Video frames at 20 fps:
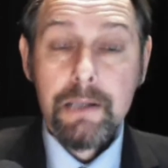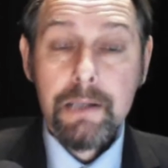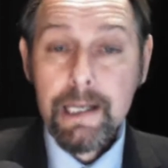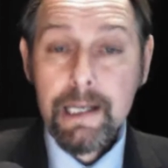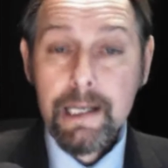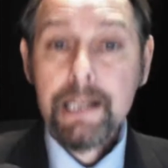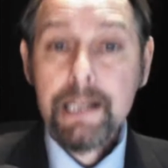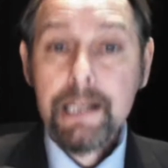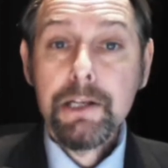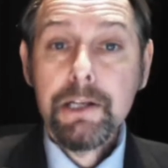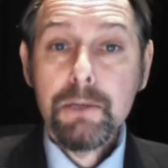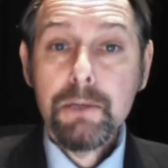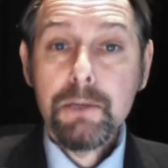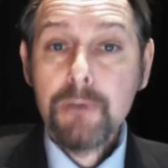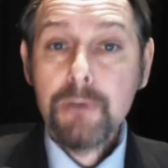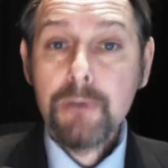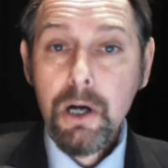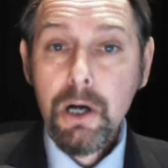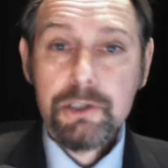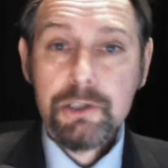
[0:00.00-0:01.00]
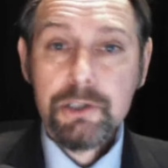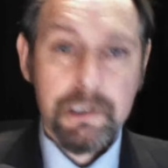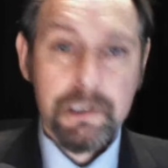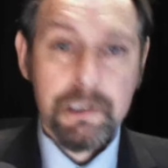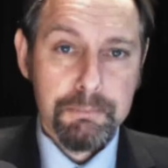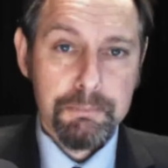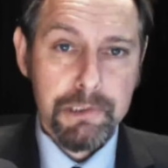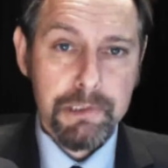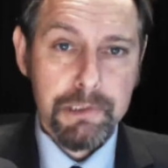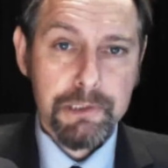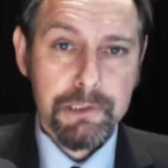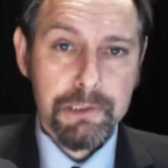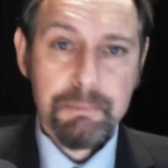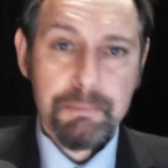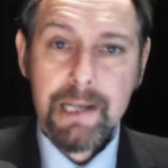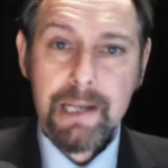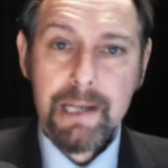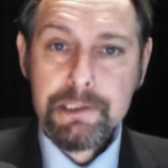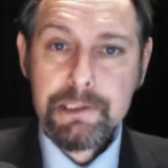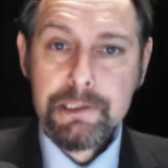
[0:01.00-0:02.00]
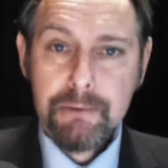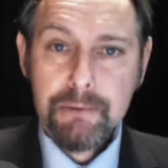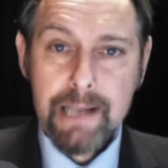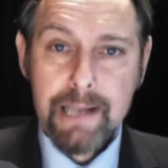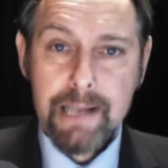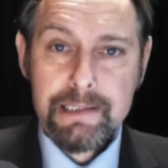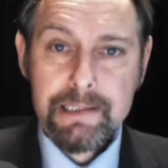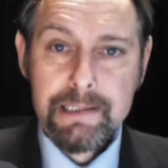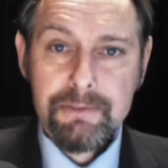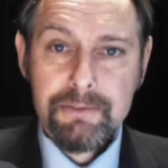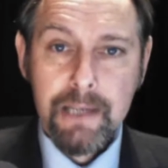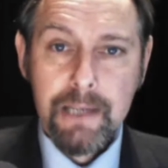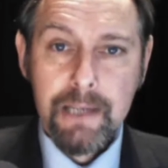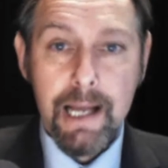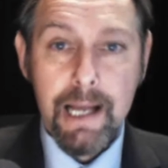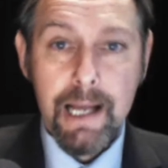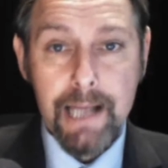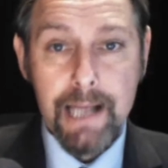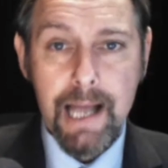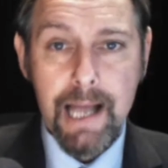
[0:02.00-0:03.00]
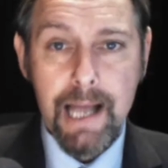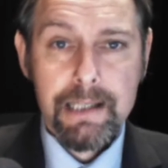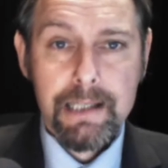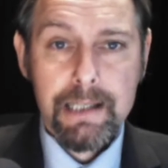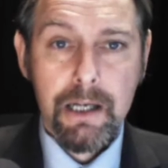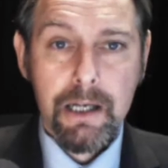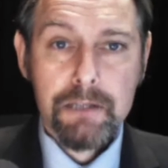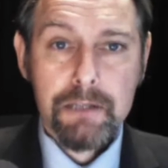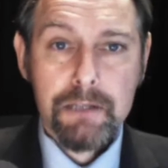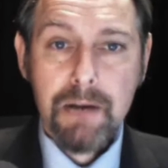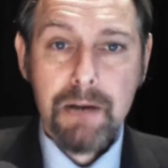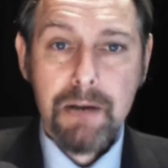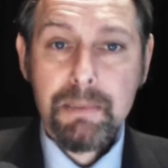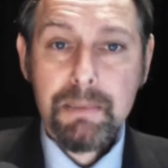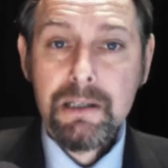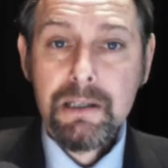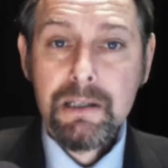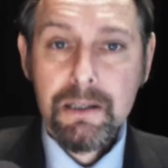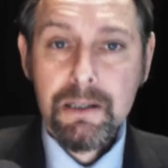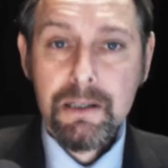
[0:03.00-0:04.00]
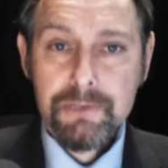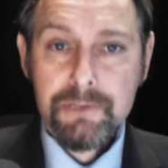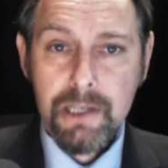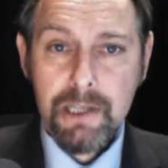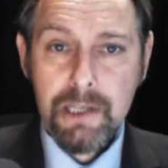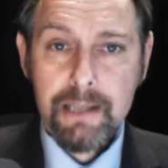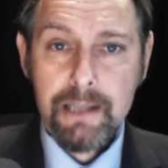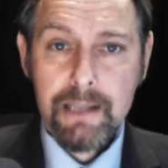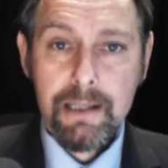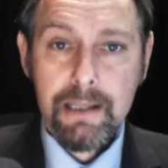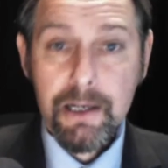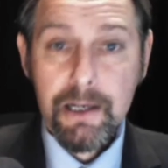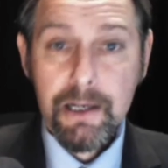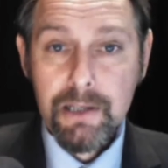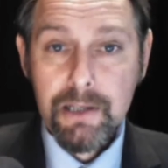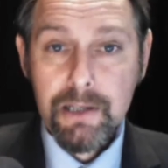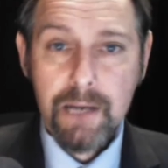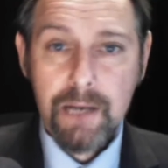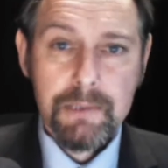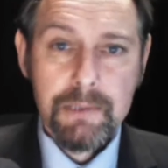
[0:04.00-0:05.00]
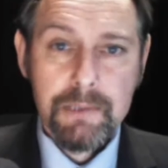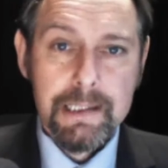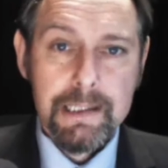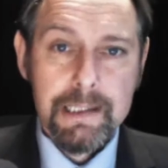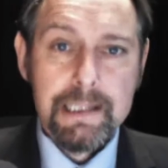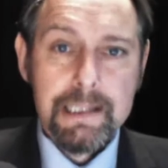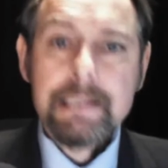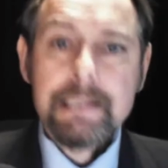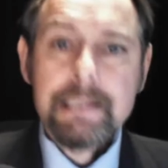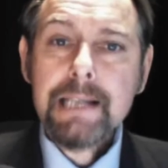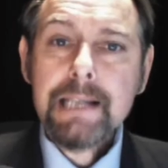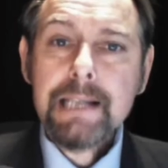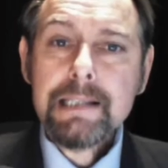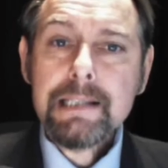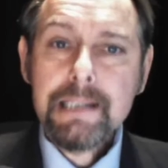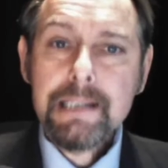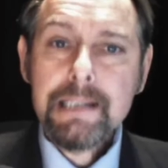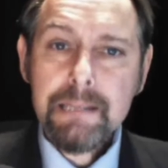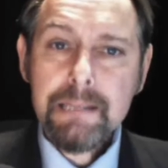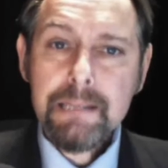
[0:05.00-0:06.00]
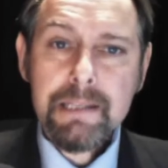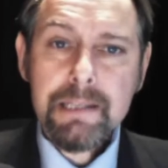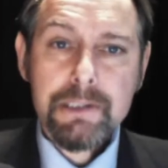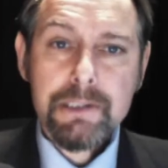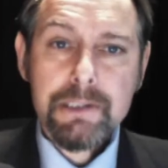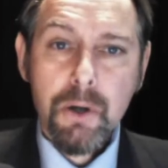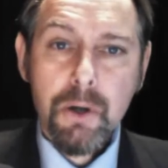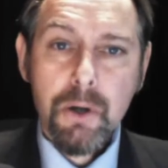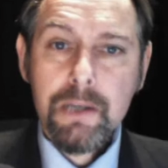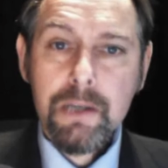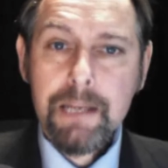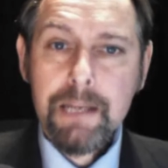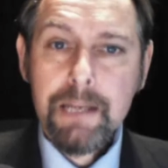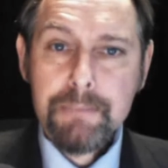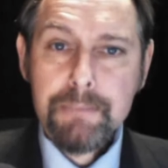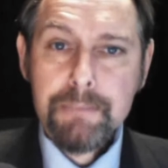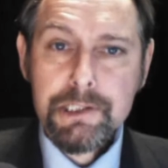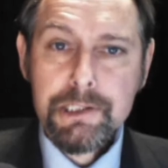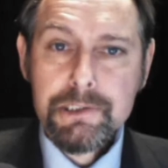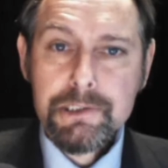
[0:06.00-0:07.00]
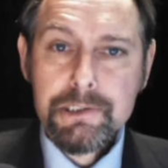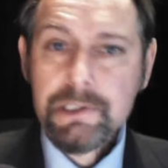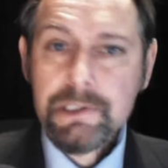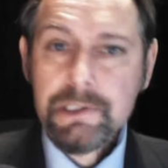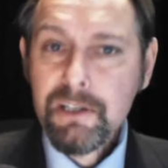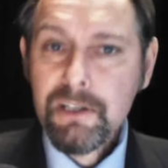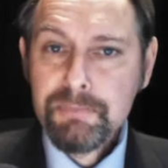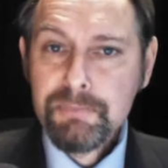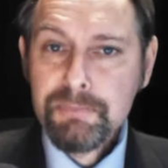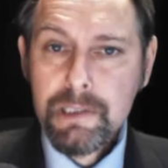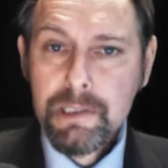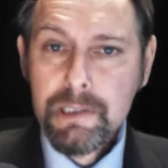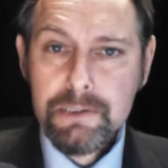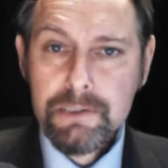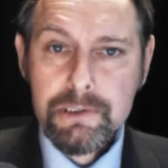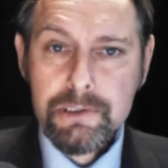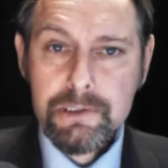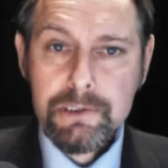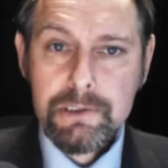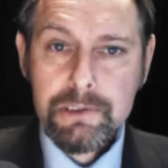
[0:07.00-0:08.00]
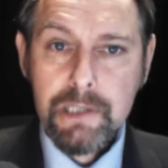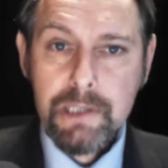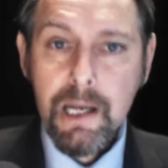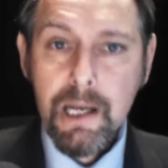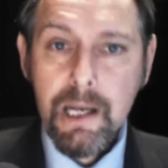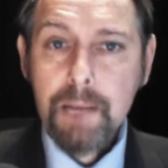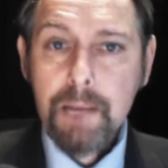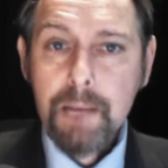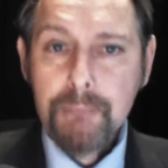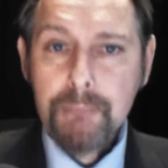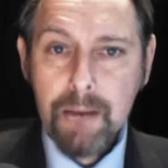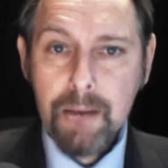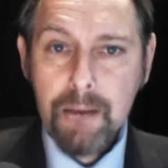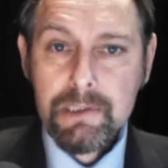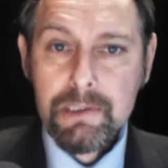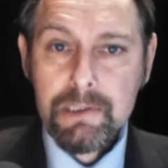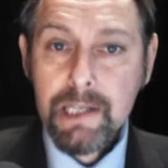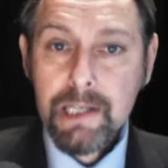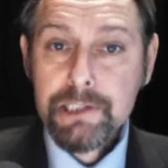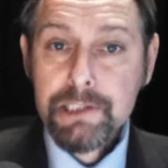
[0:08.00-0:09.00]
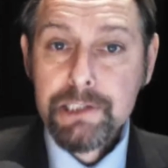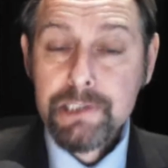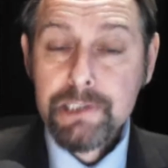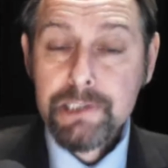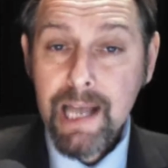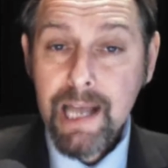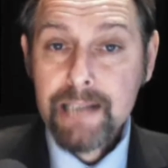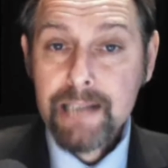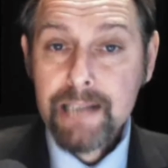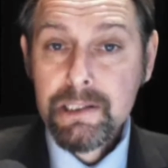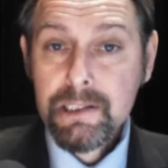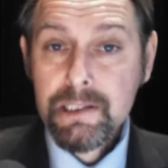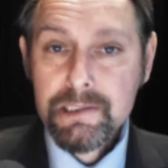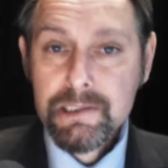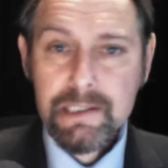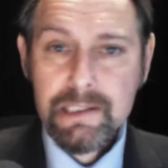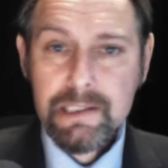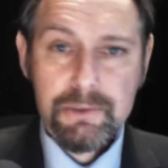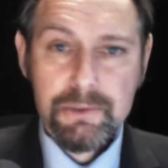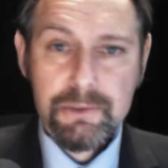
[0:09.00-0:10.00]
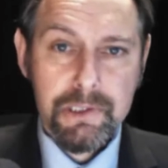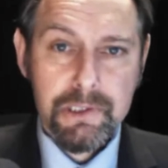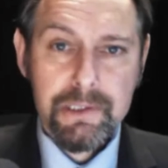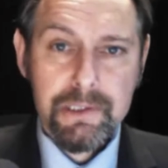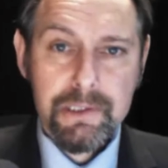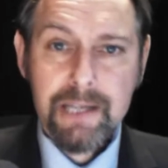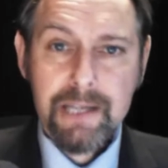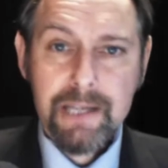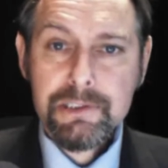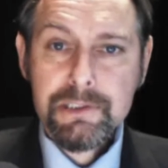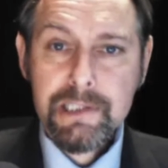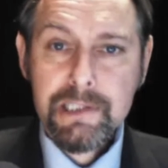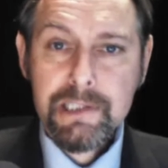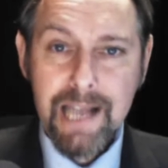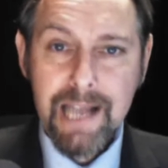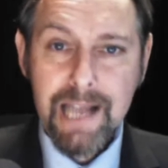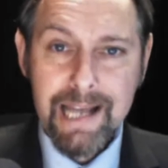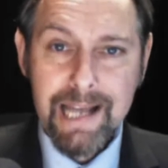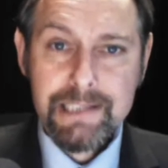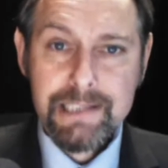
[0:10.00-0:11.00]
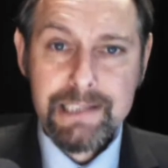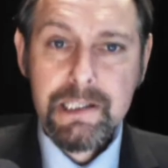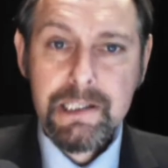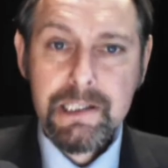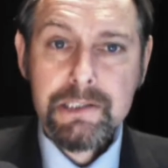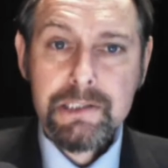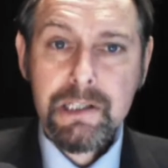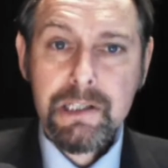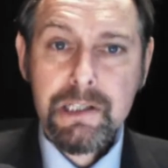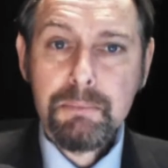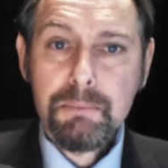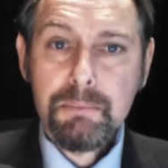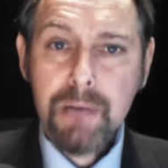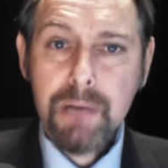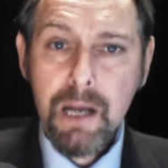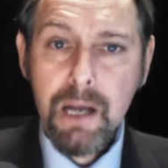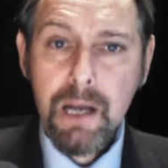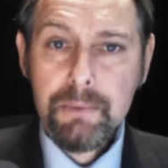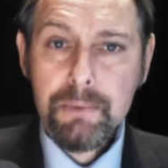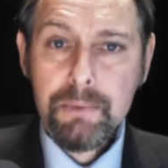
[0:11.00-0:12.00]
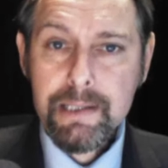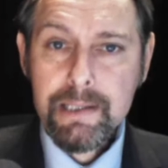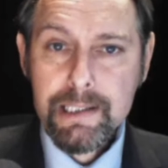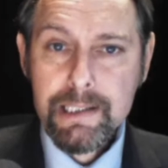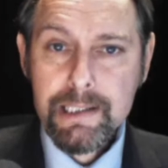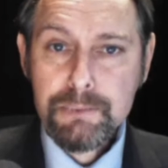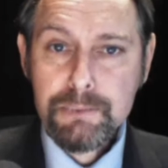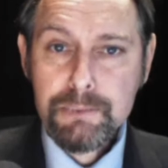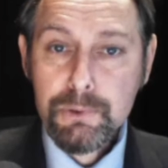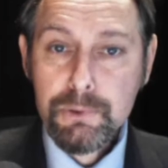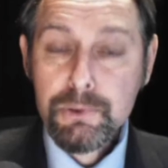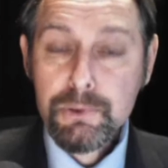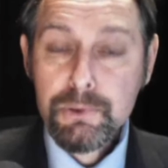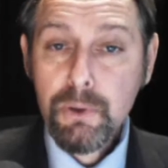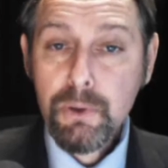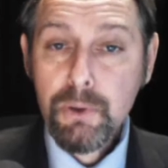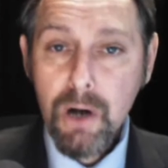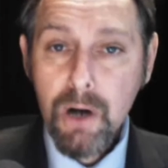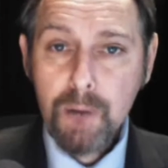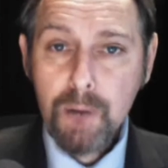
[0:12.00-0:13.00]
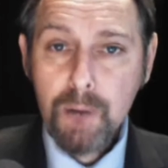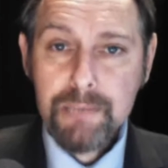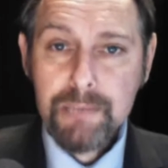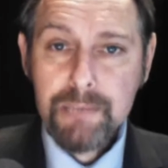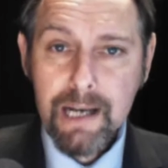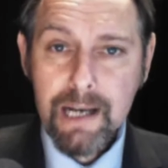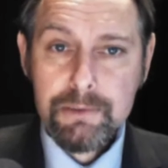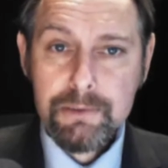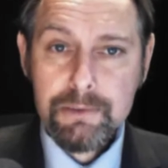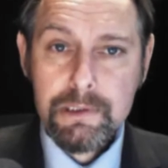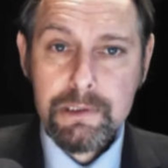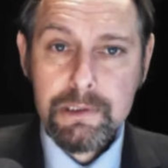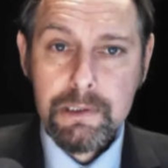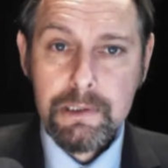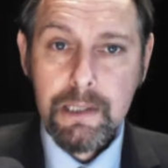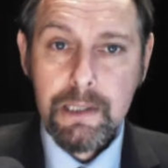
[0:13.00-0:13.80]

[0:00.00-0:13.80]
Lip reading: The EU Large Combustion Plant Directive, a headline grabber of title I know, sets limits on emissions of pollutants. Power stations had until 2008 to comply with these rules or opt out.